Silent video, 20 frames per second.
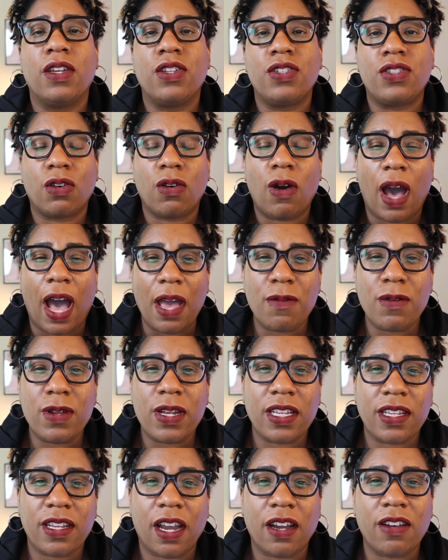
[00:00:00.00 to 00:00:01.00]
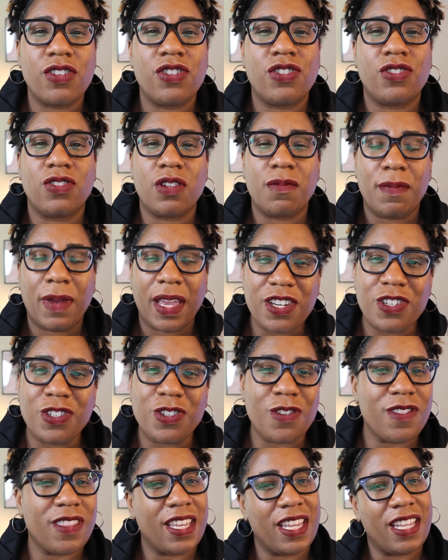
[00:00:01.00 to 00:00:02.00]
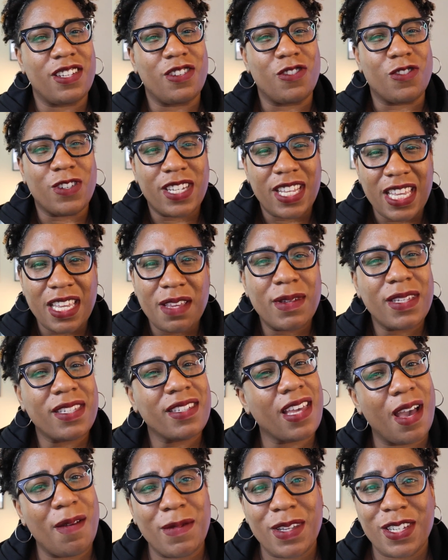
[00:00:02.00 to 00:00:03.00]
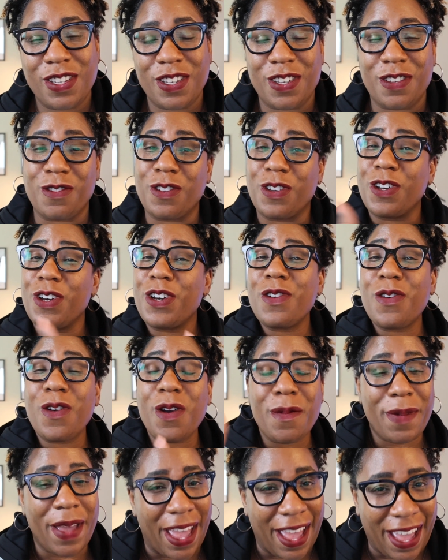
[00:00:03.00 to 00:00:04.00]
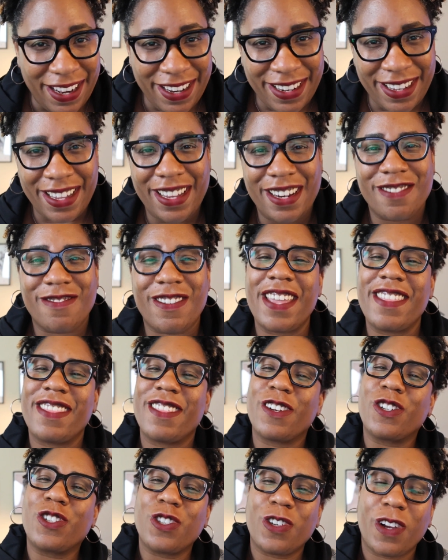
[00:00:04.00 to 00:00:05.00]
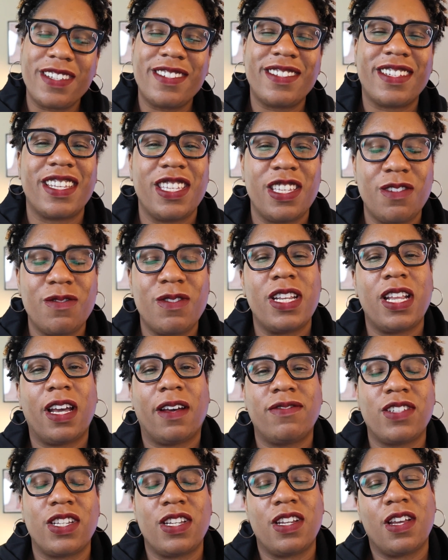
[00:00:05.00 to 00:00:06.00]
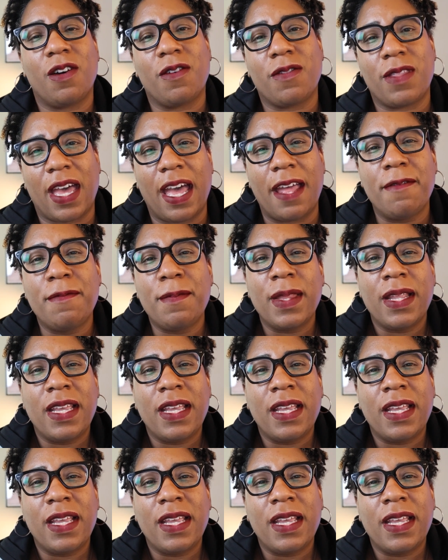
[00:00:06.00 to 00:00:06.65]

So I would encourage you to make sure that your team is coming to you, good or bad, right? They're trusting you enough to know that